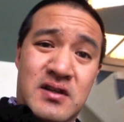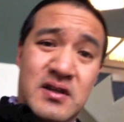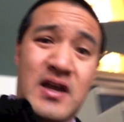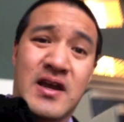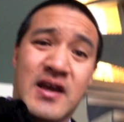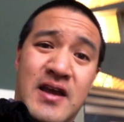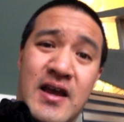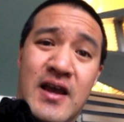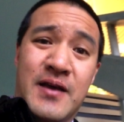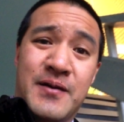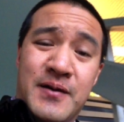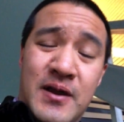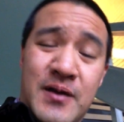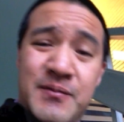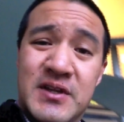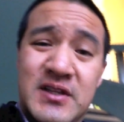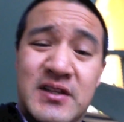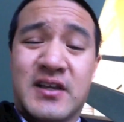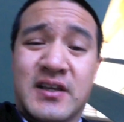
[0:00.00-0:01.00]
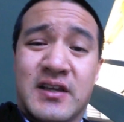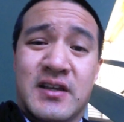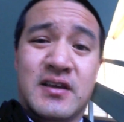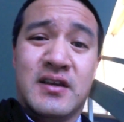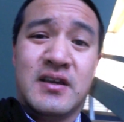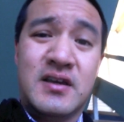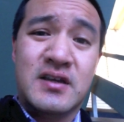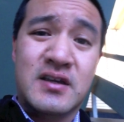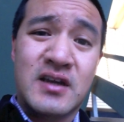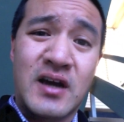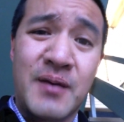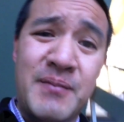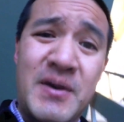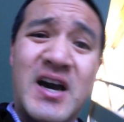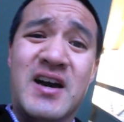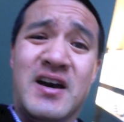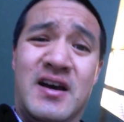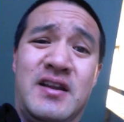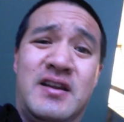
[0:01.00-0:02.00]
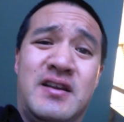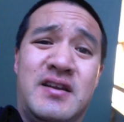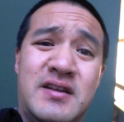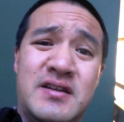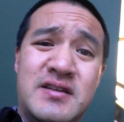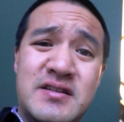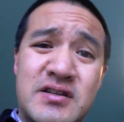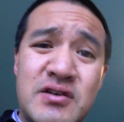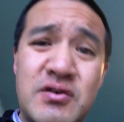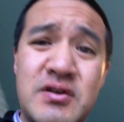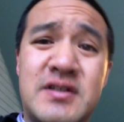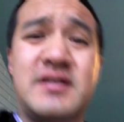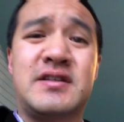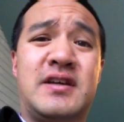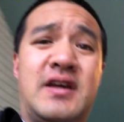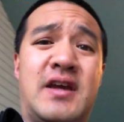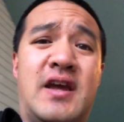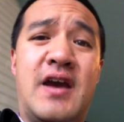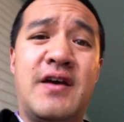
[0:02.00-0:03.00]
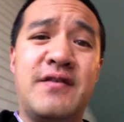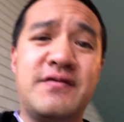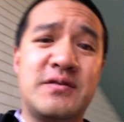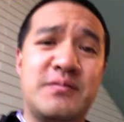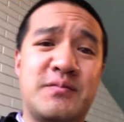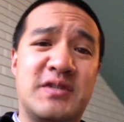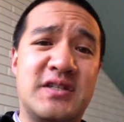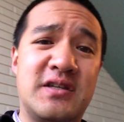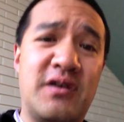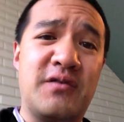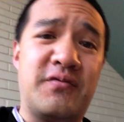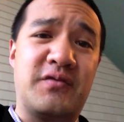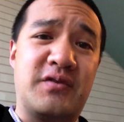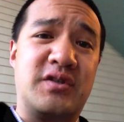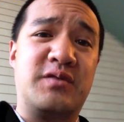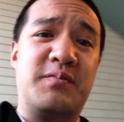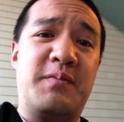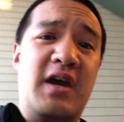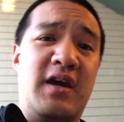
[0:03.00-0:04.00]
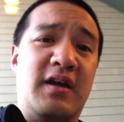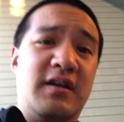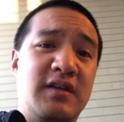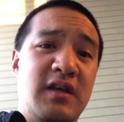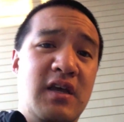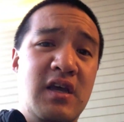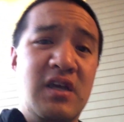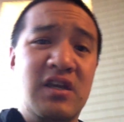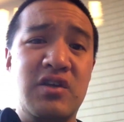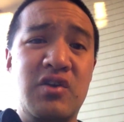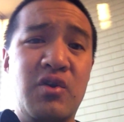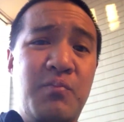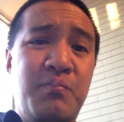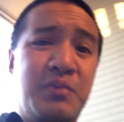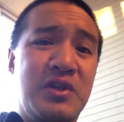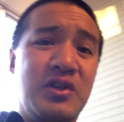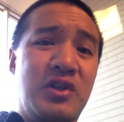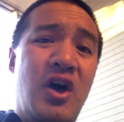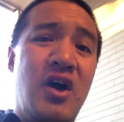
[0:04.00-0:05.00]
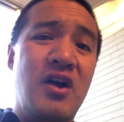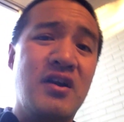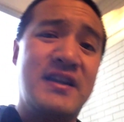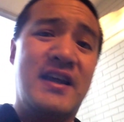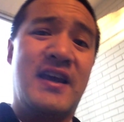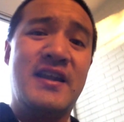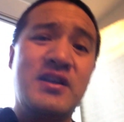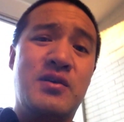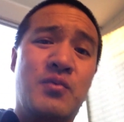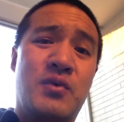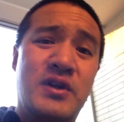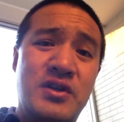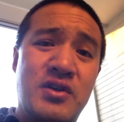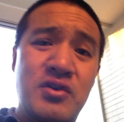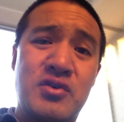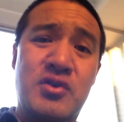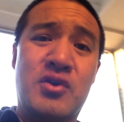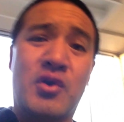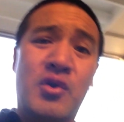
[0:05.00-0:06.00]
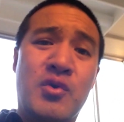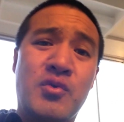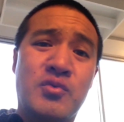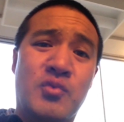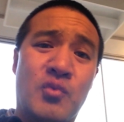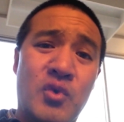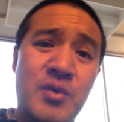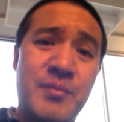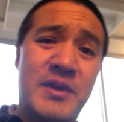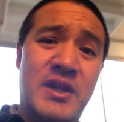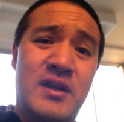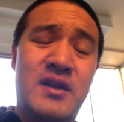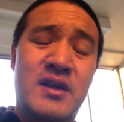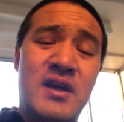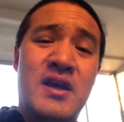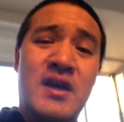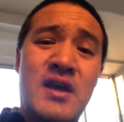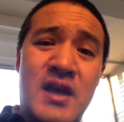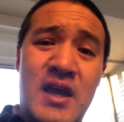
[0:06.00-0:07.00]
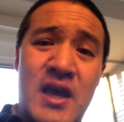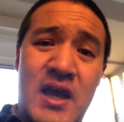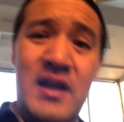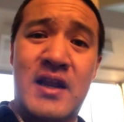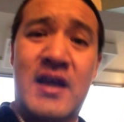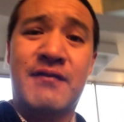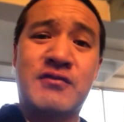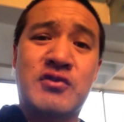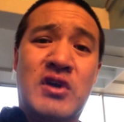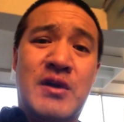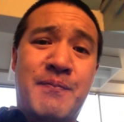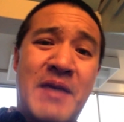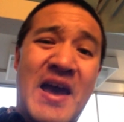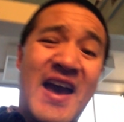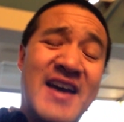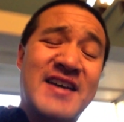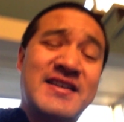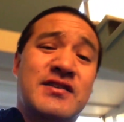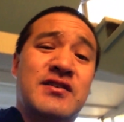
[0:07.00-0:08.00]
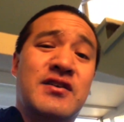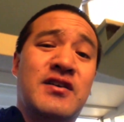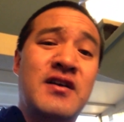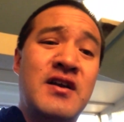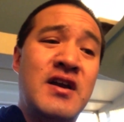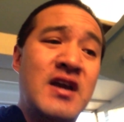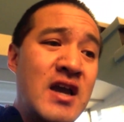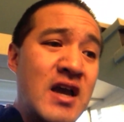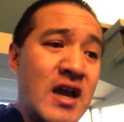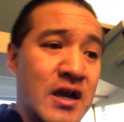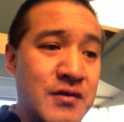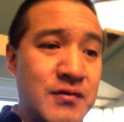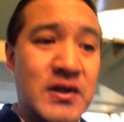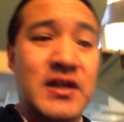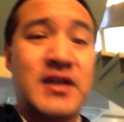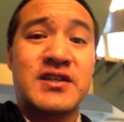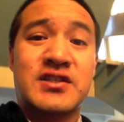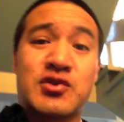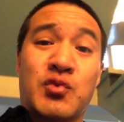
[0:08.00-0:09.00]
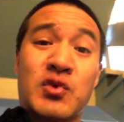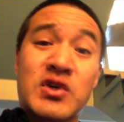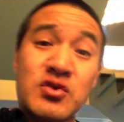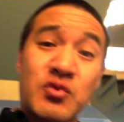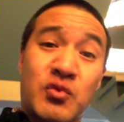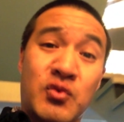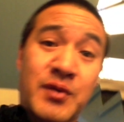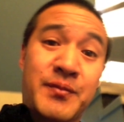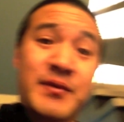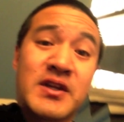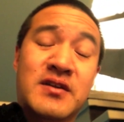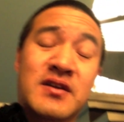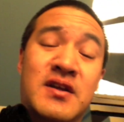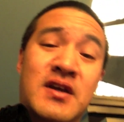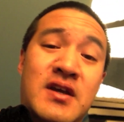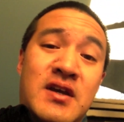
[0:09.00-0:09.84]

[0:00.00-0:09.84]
I, I, I mean, like, come on, seriously, have some self respect. You don't belong to anyone, you're your own woman. And after I passed her, I realized she was a woman.